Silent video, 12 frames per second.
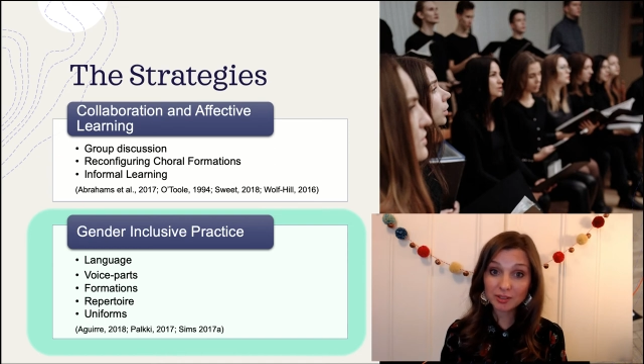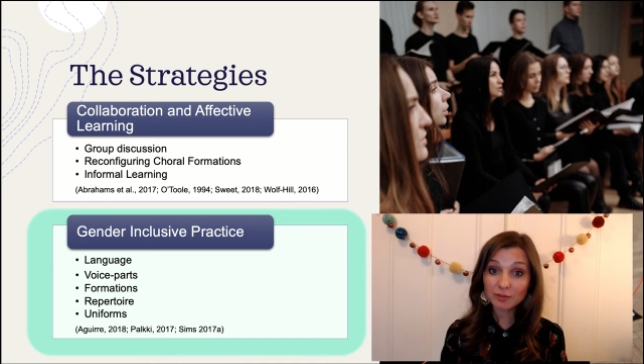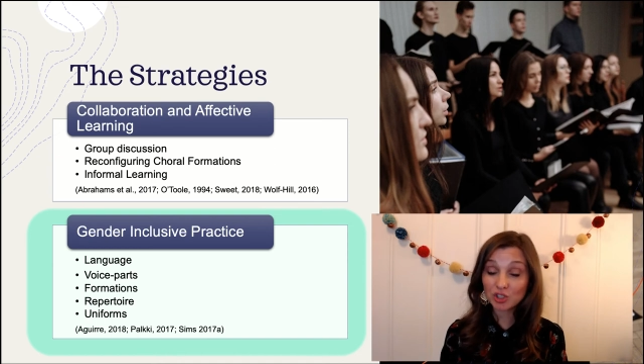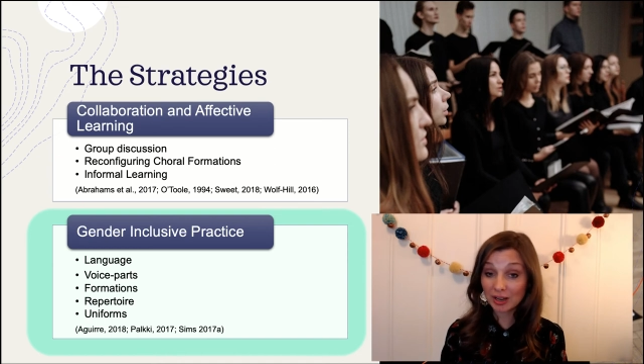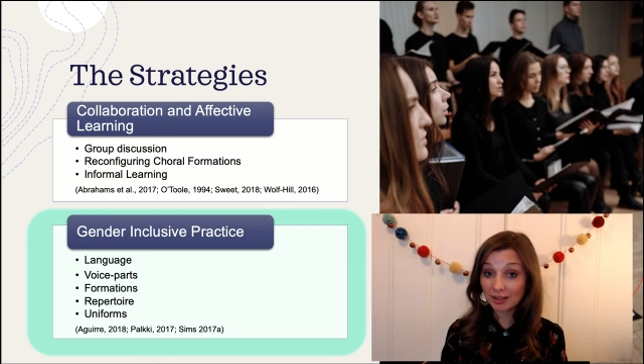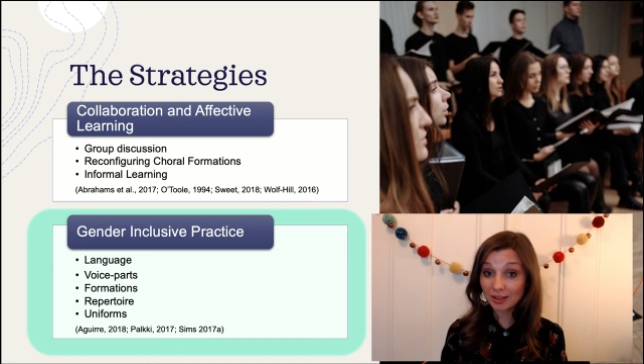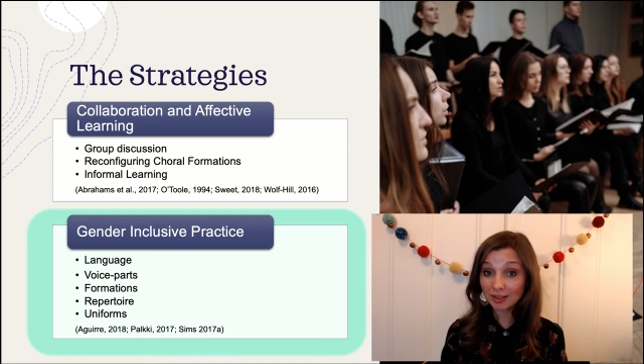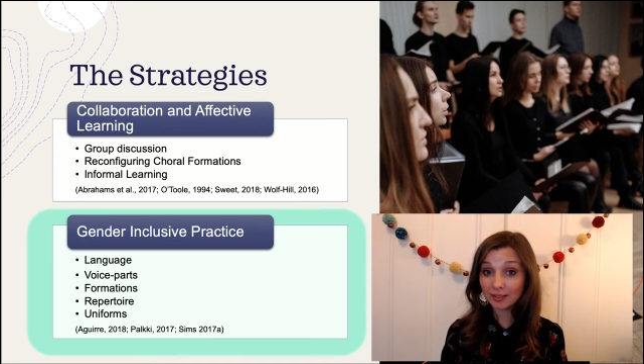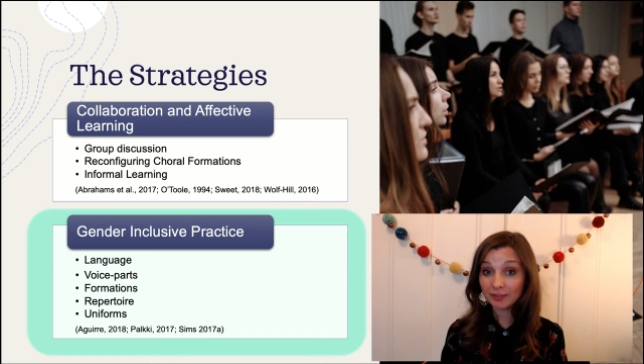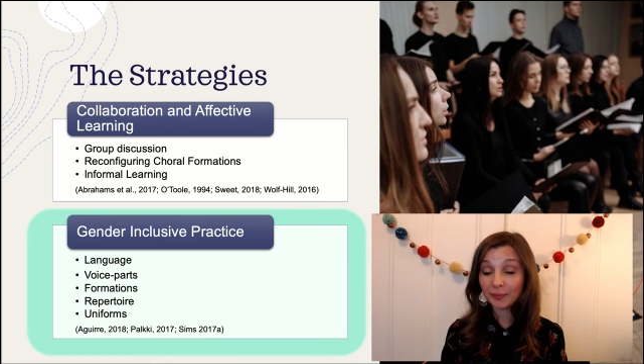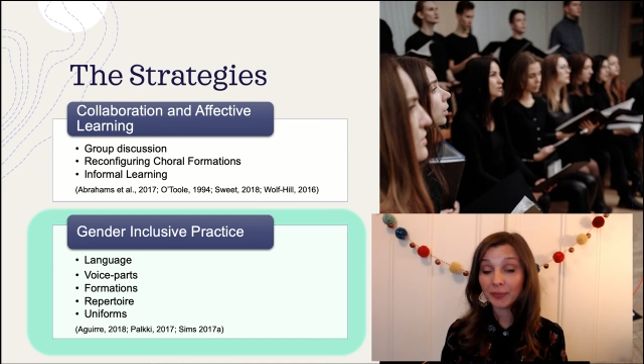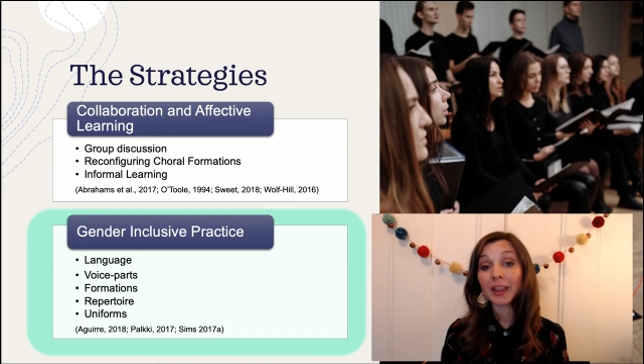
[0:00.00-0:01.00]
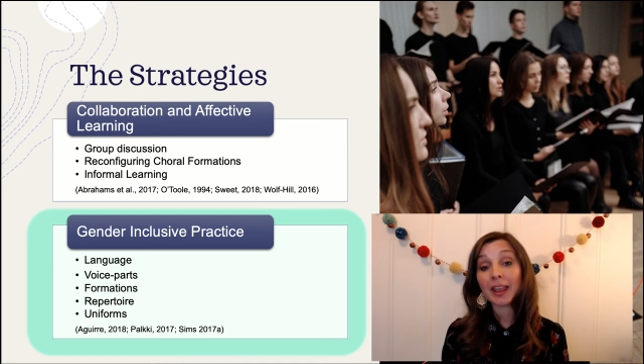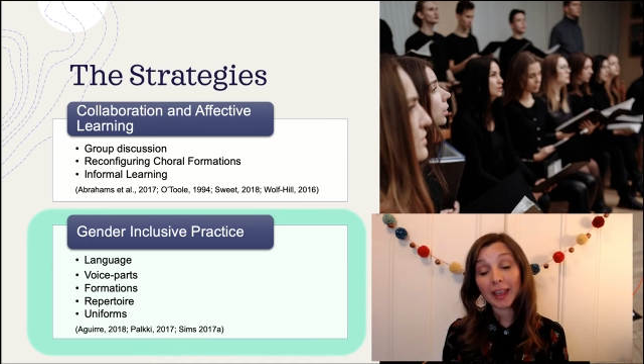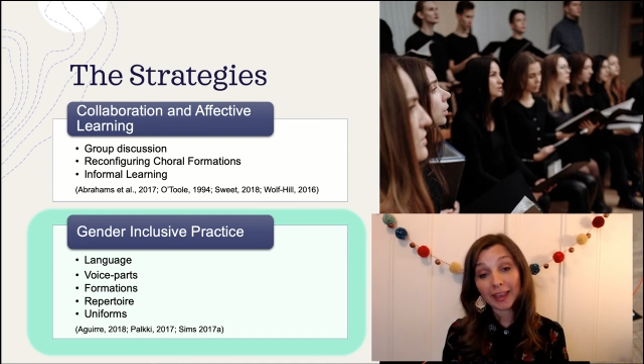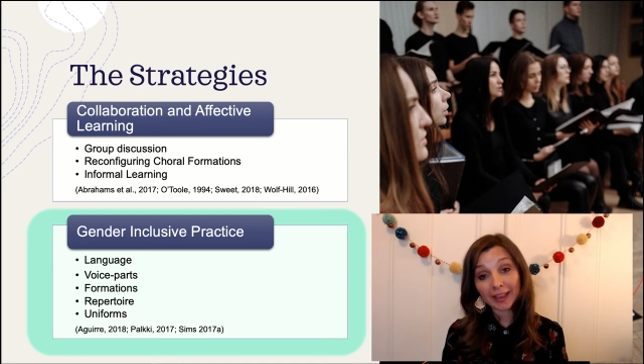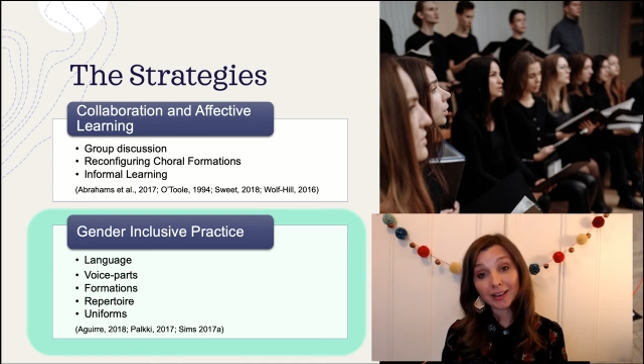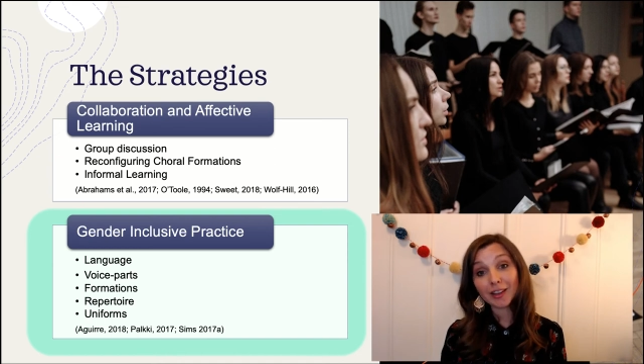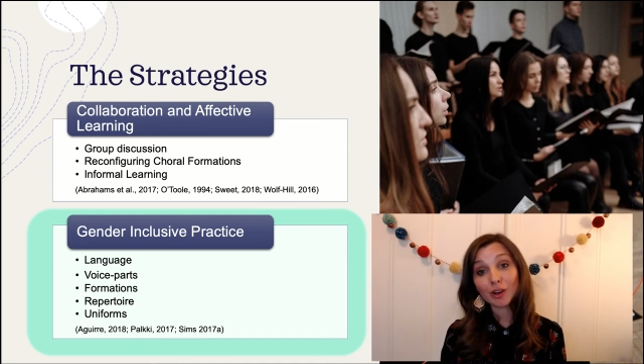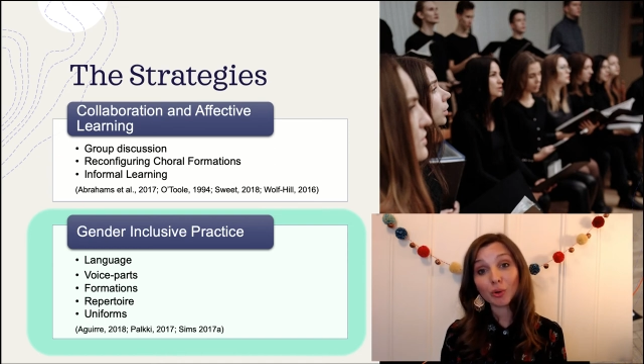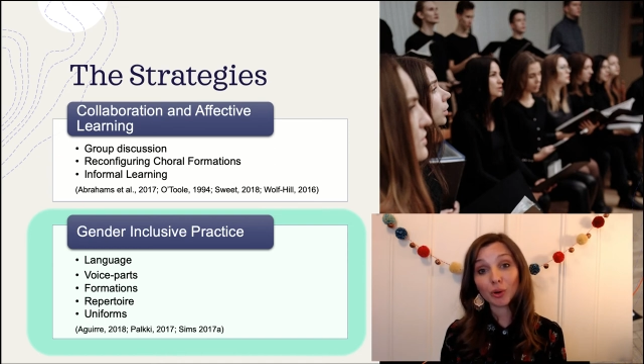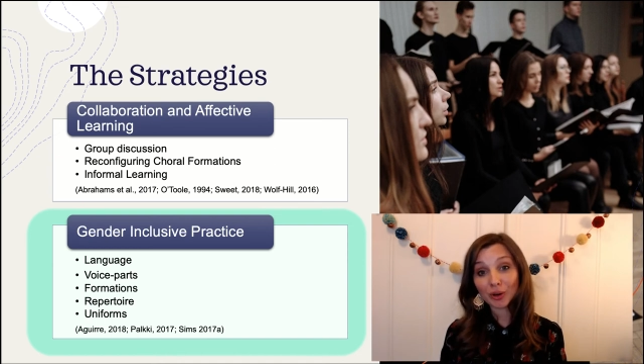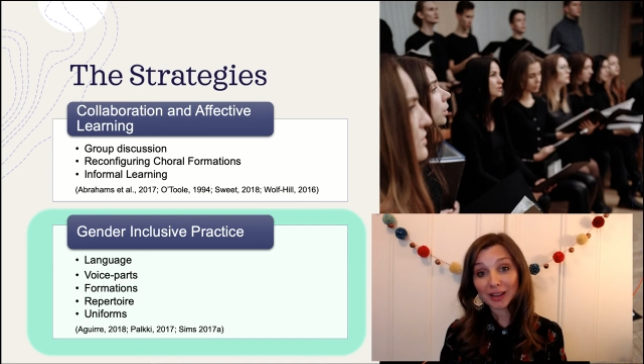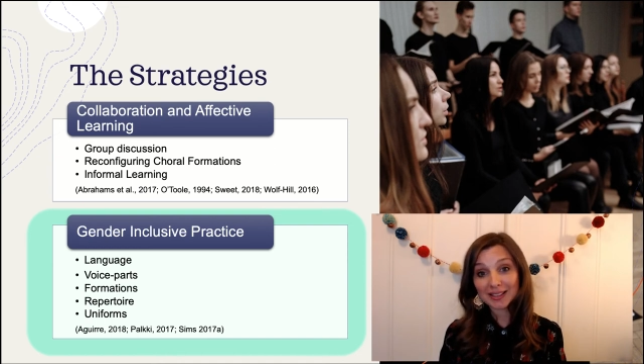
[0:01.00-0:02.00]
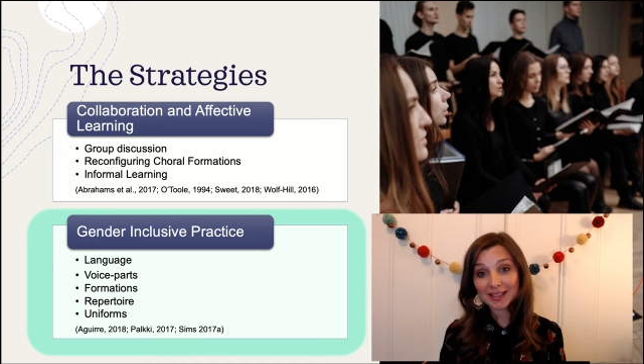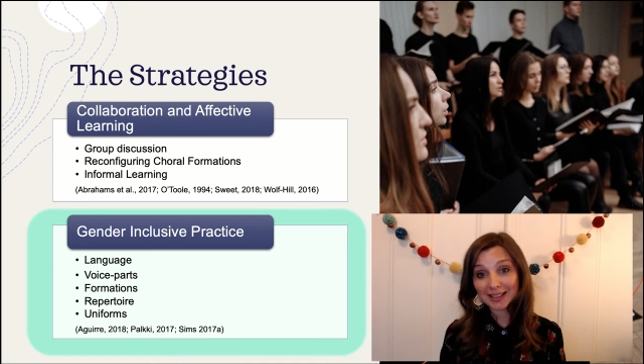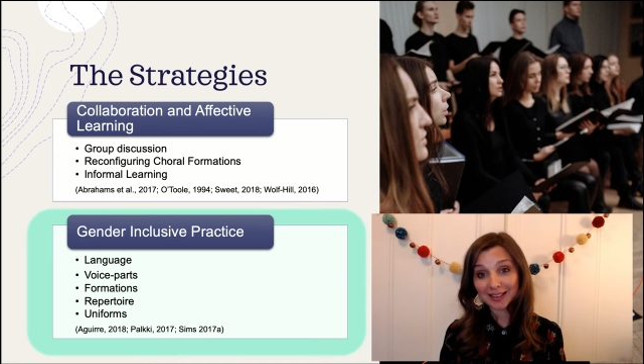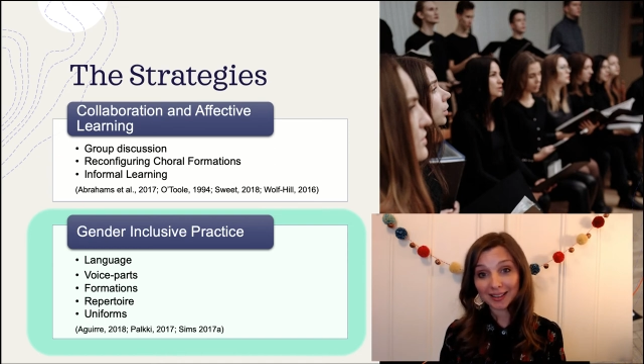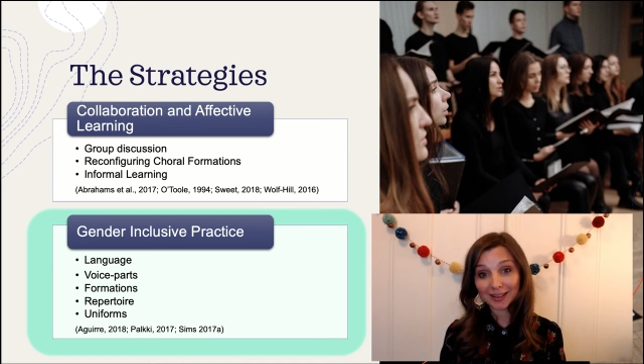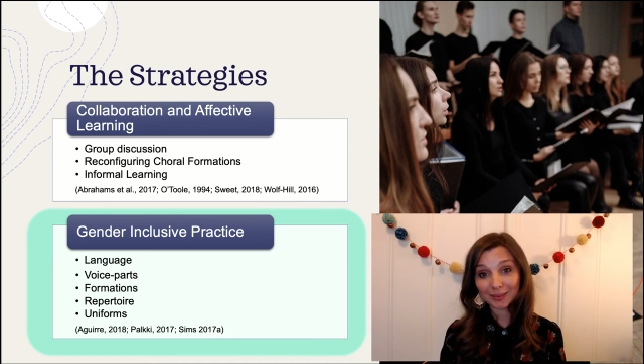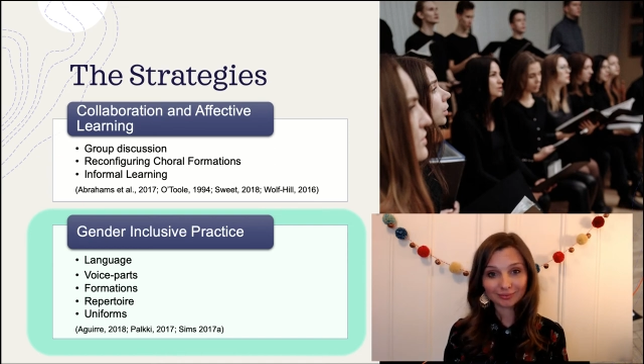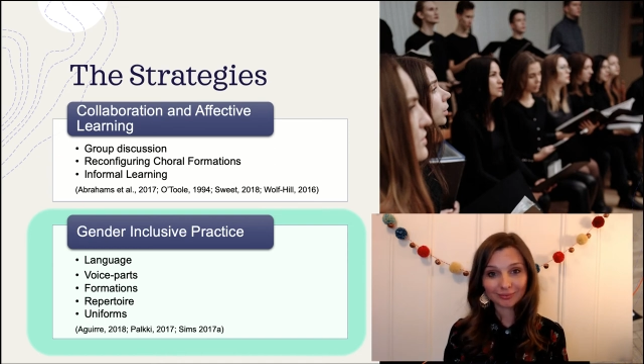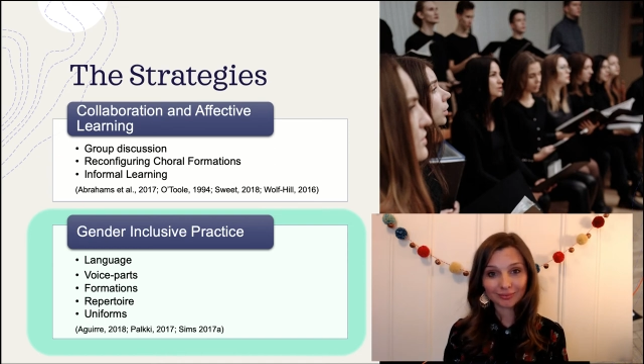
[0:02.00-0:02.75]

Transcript: of gender and their own identity.